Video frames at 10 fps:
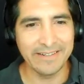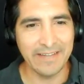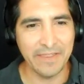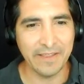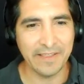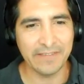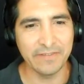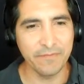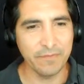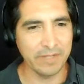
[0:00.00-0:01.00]
And I think
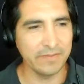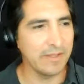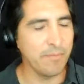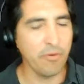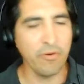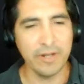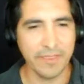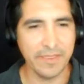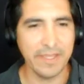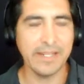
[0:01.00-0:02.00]
that's an
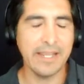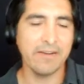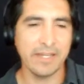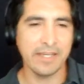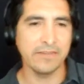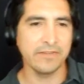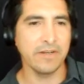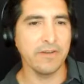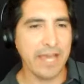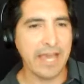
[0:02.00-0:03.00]
important thing nowadays,
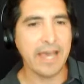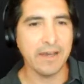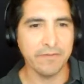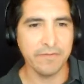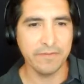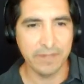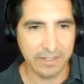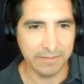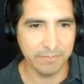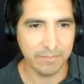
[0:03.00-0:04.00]
to have
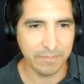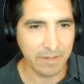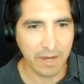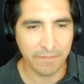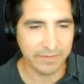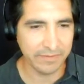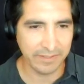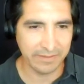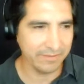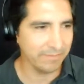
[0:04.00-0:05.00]

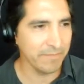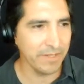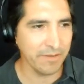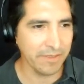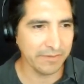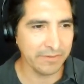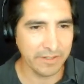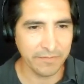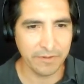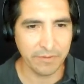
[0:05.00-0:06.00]
obviously it's, things are
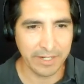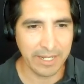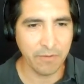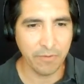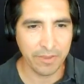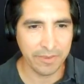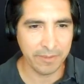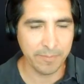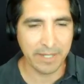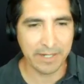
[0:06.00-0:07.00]
different right now with
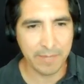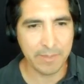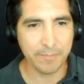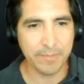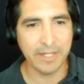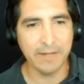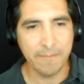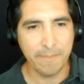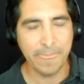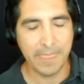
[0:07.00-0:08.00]
the pandemic, but
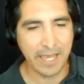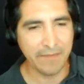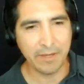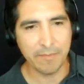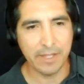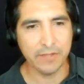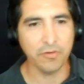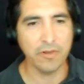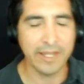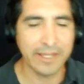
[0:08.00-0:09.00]
having a
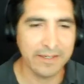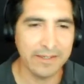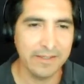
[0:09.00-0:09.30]
mentor like